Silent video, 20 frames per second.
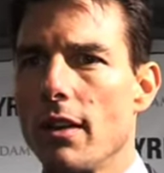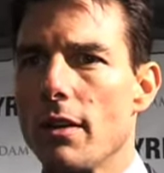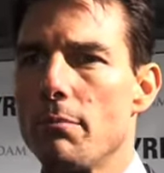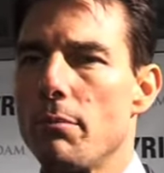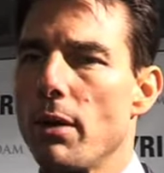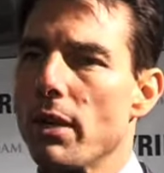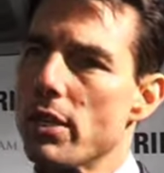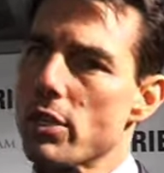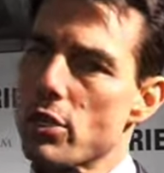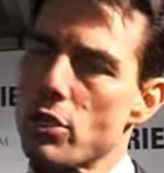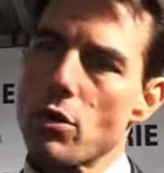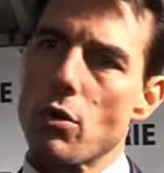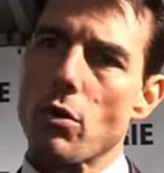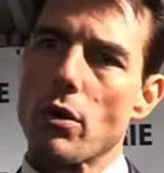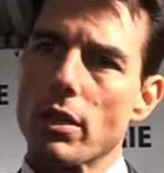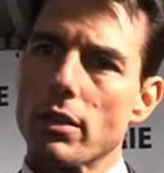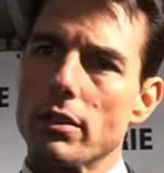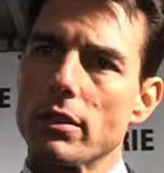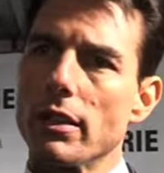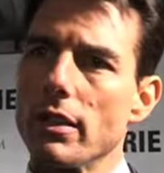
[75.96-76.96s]
but
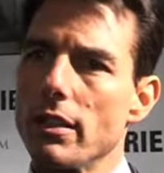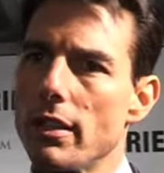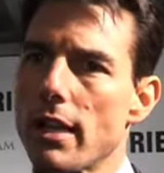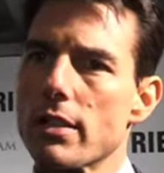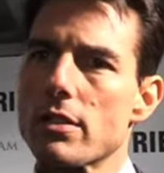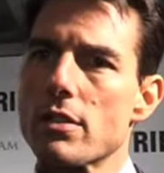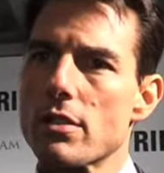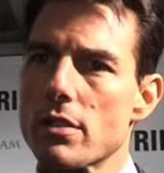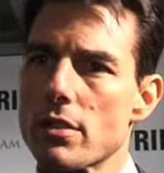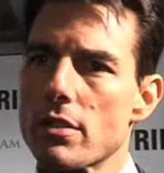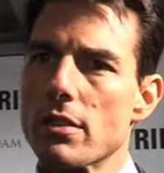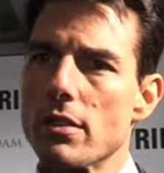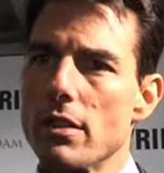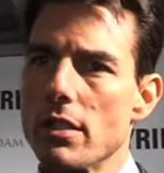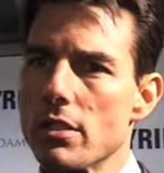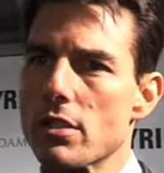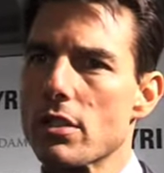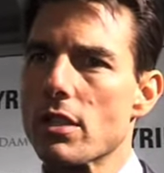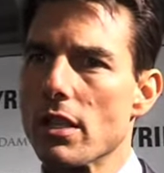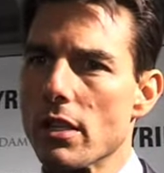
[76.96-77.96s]
historically, that's
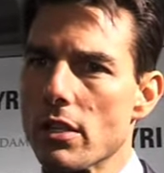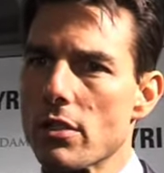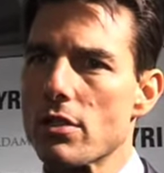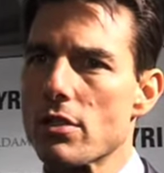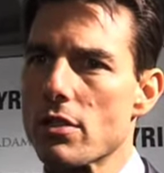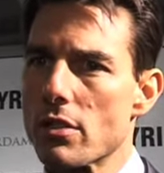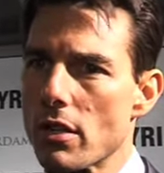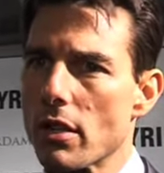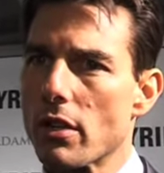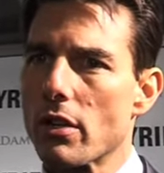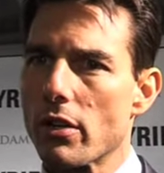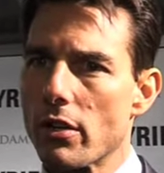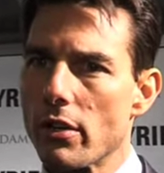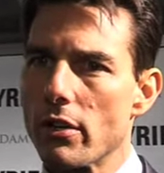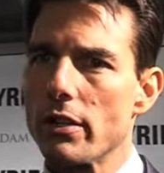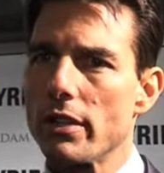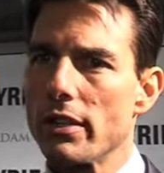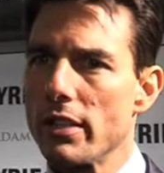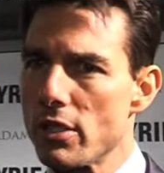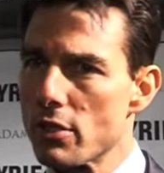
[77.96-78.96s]
these things
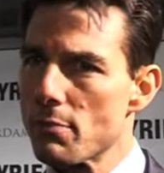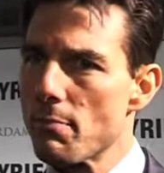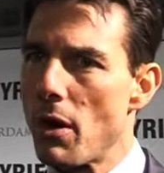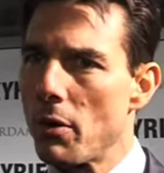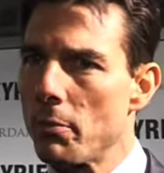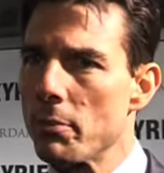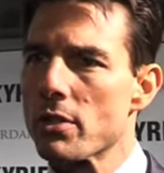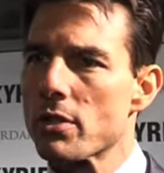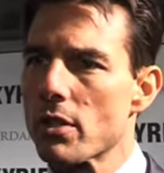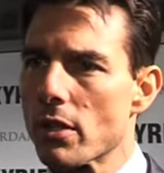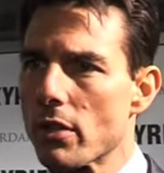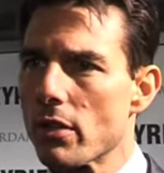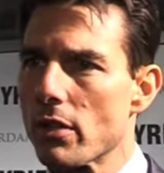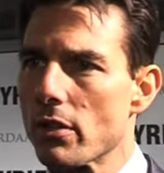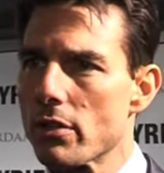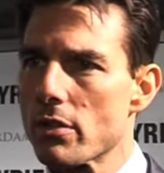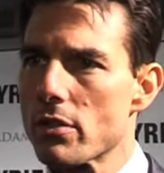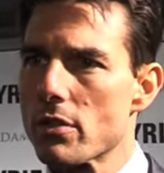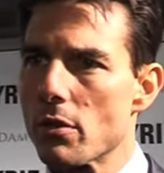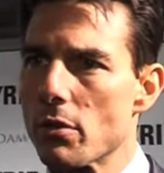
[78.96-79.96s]
occurred and these moments
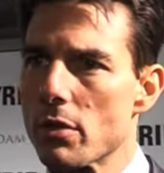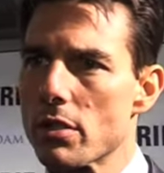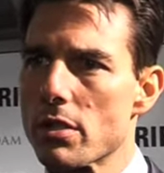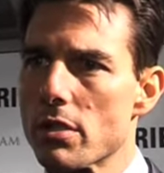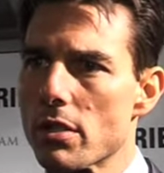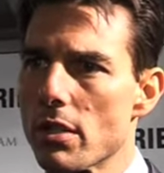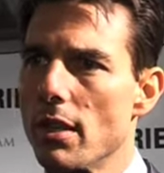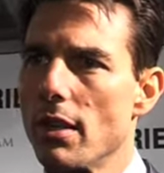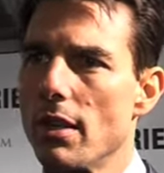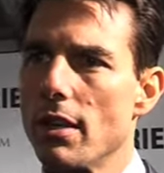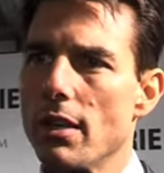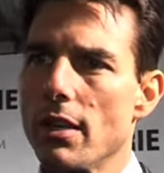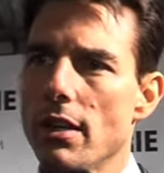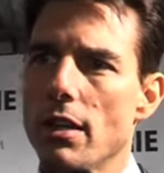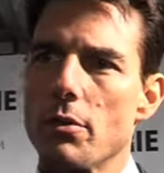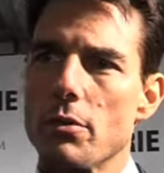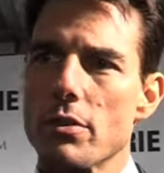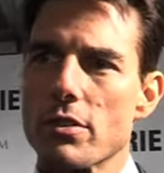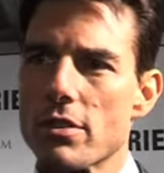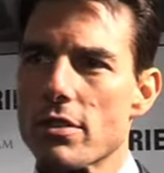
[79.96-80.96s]
occurred. So it's
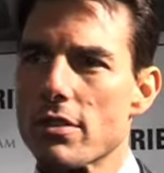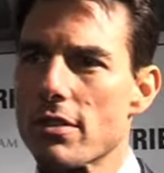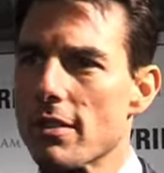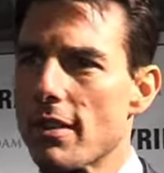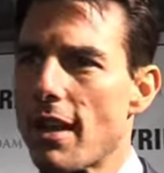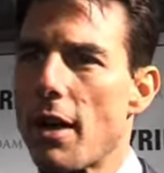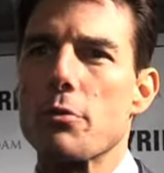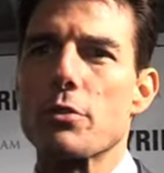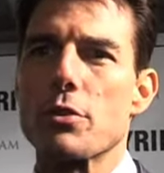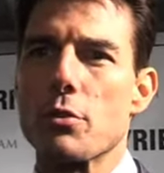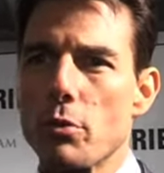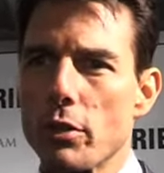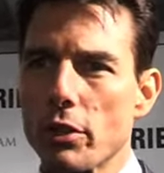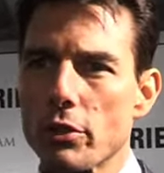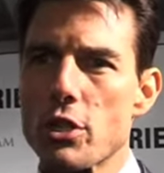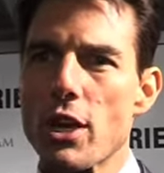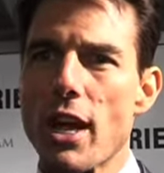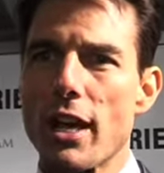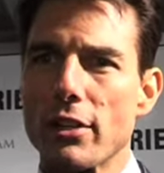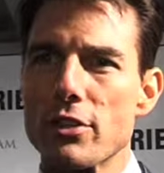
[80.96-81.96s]
it was that was a real
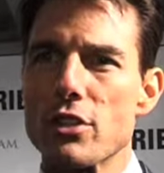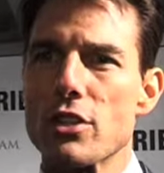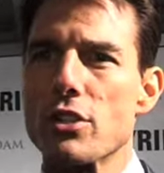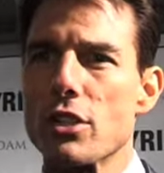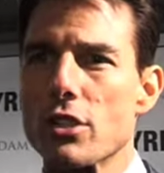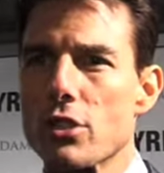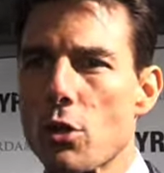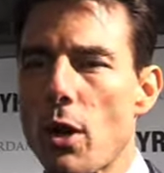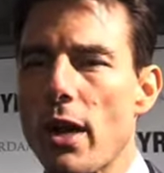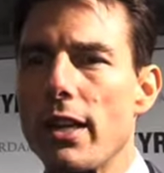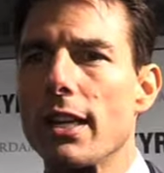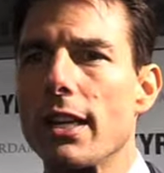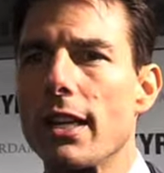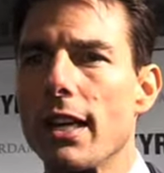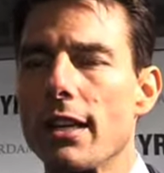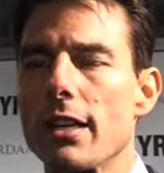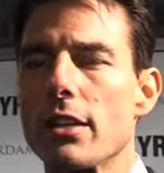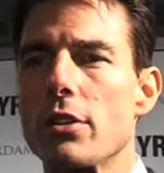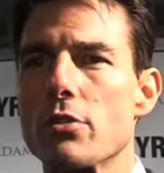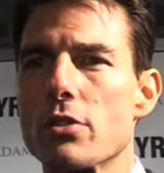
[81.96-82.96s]
challenge. And just trying to
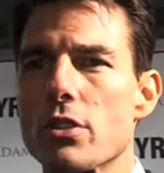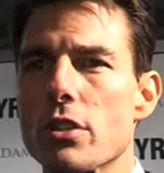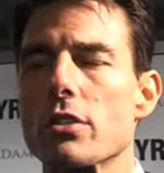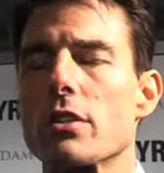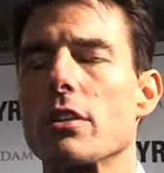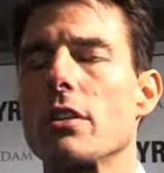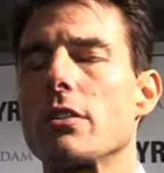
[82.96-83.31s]
get there's just a